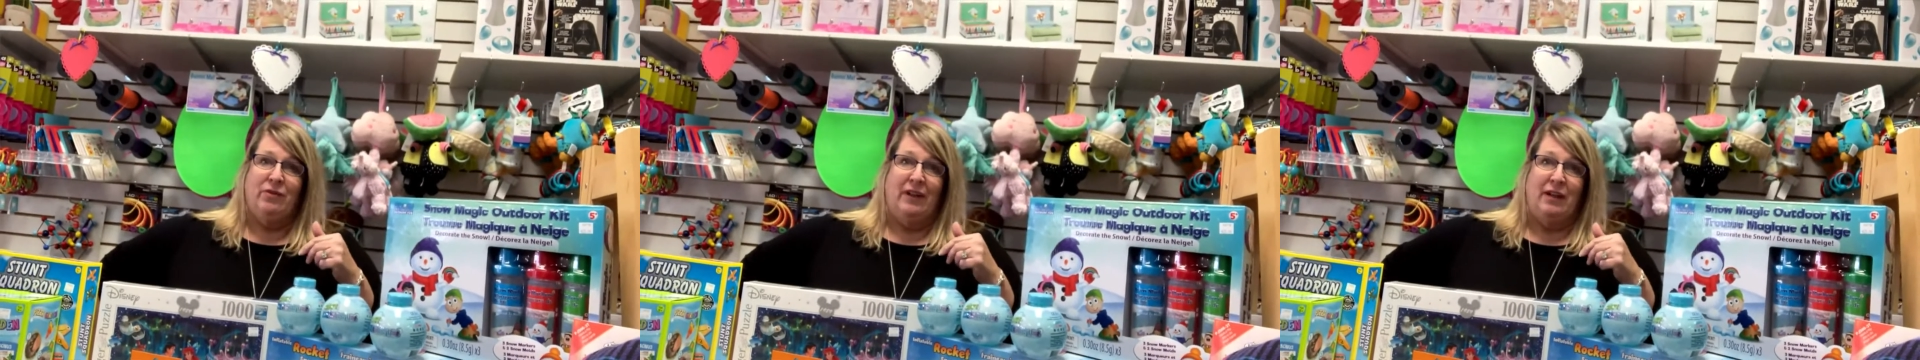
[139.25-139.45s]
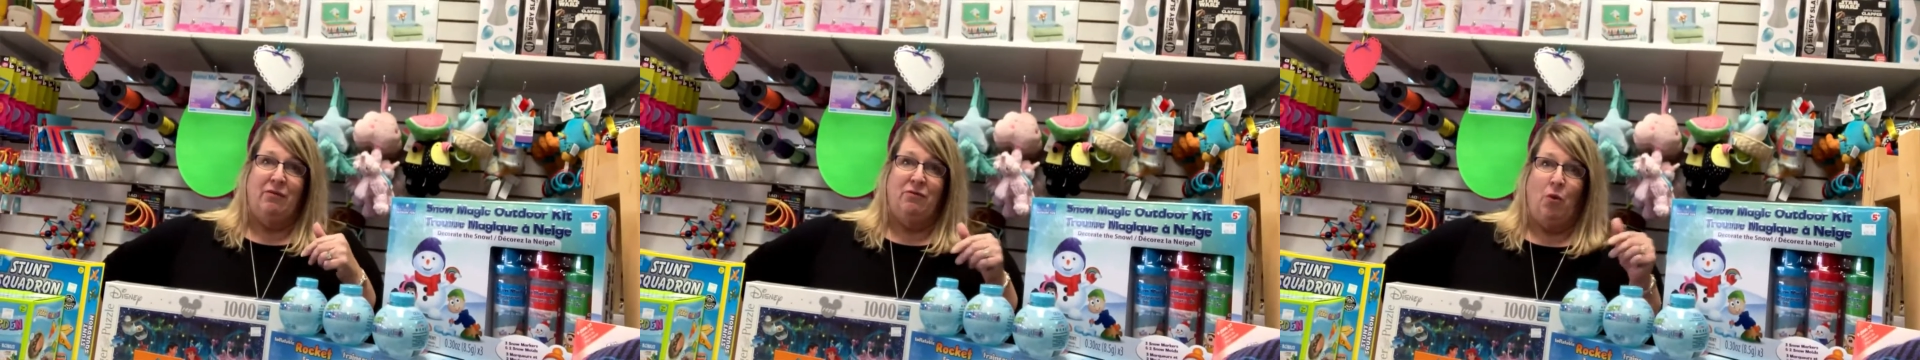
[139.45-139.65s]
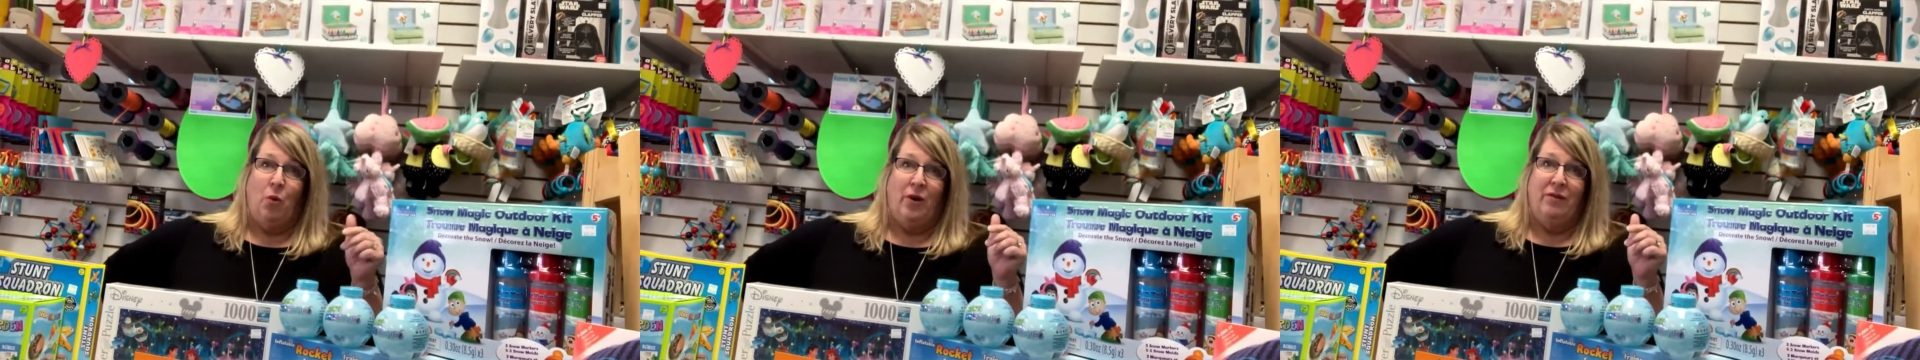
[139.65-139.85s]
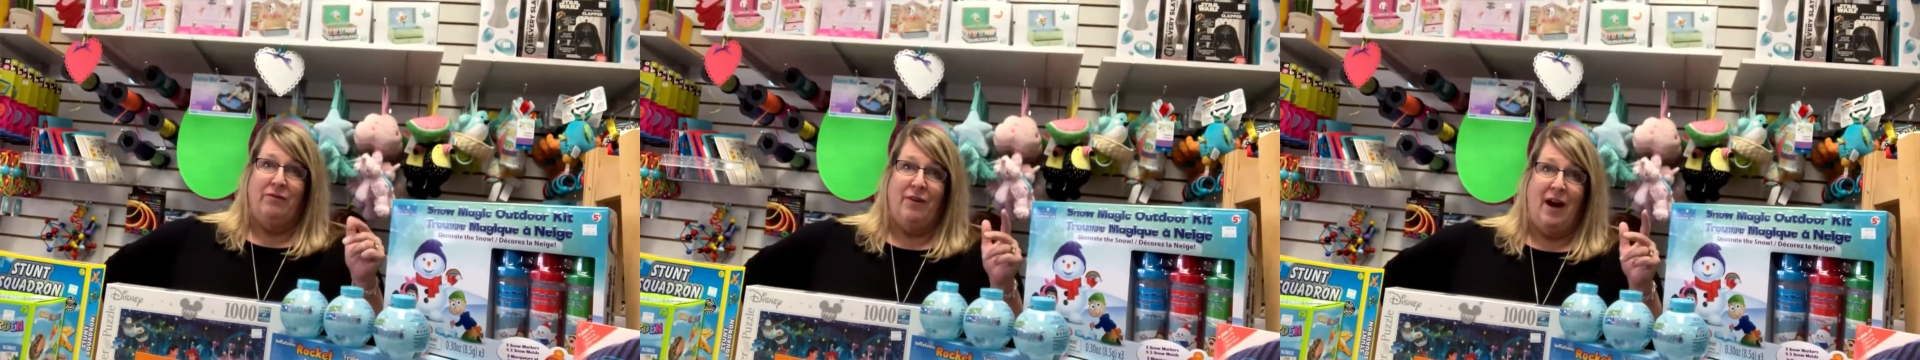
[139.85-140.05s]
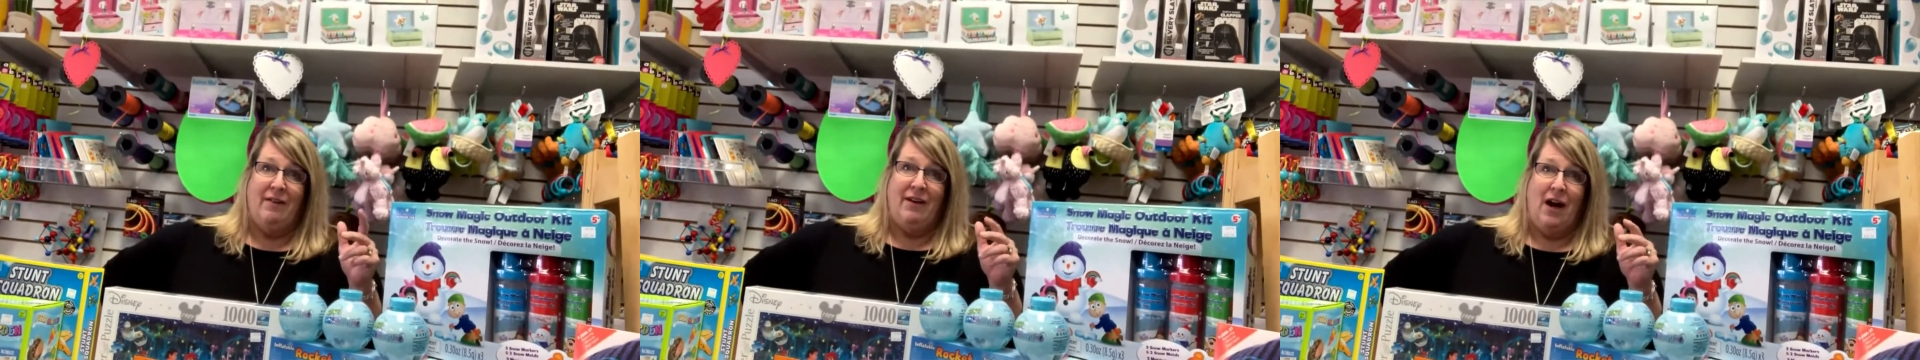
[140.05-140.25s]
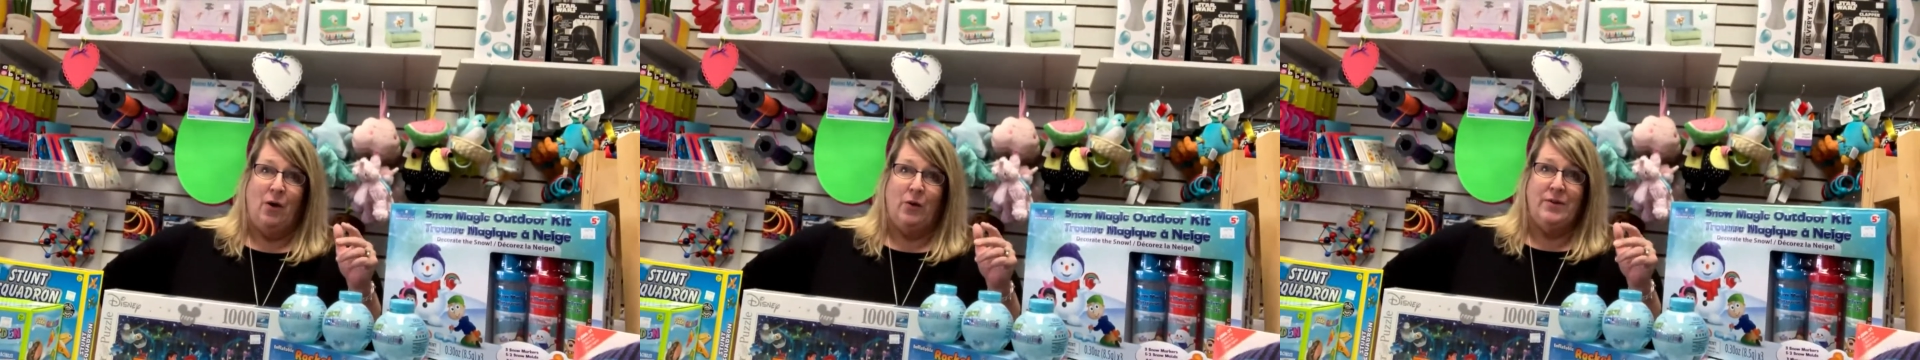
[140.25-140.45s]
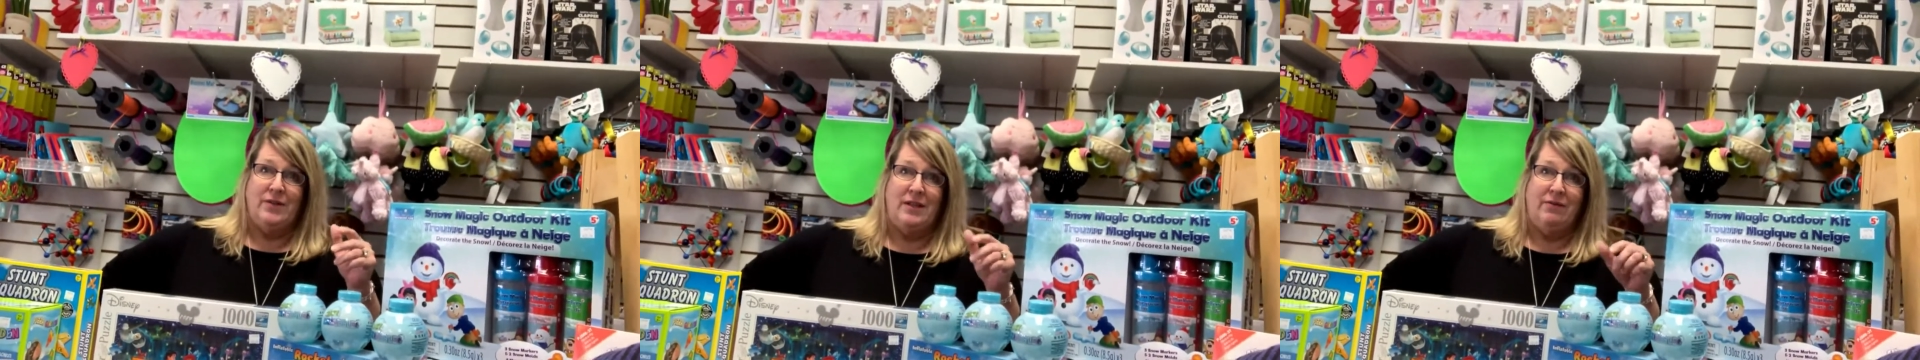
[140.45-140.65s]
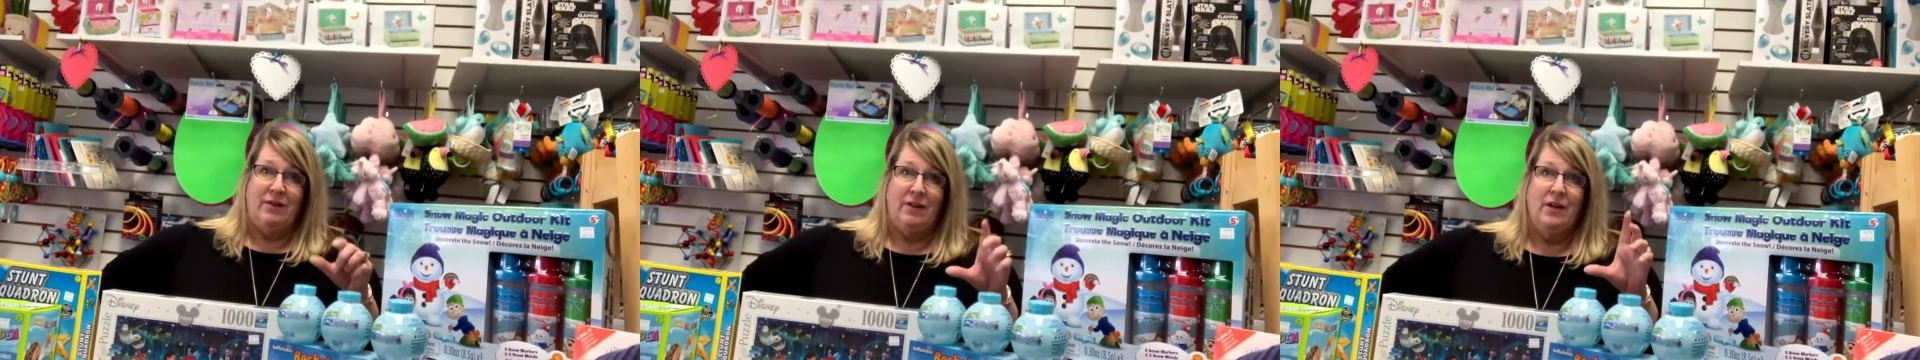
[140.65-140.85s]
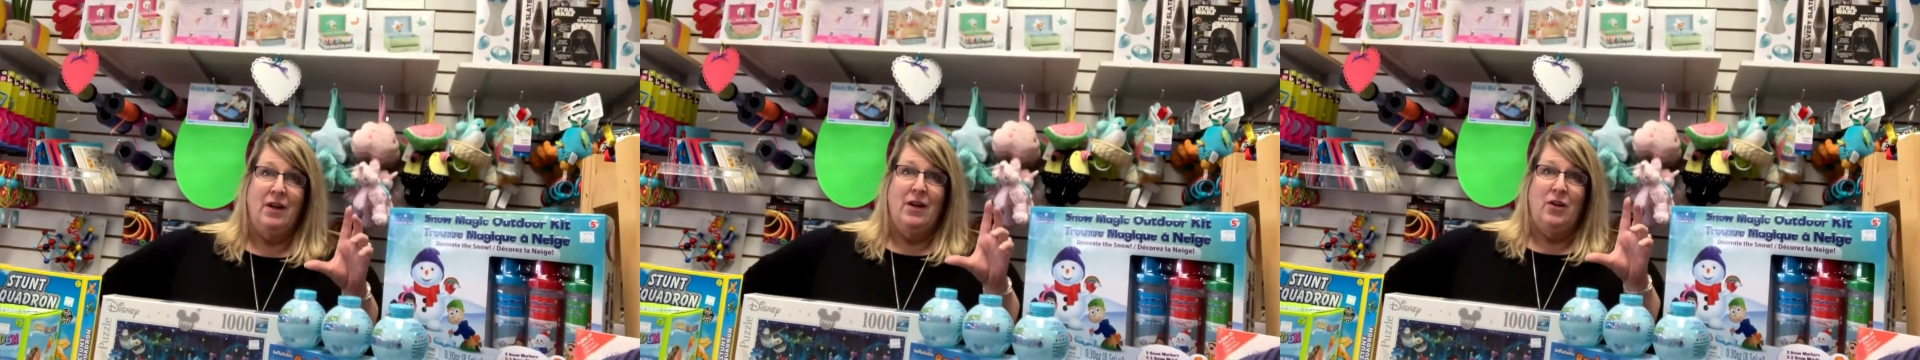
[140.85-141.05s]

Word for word: for like four and five hours, even.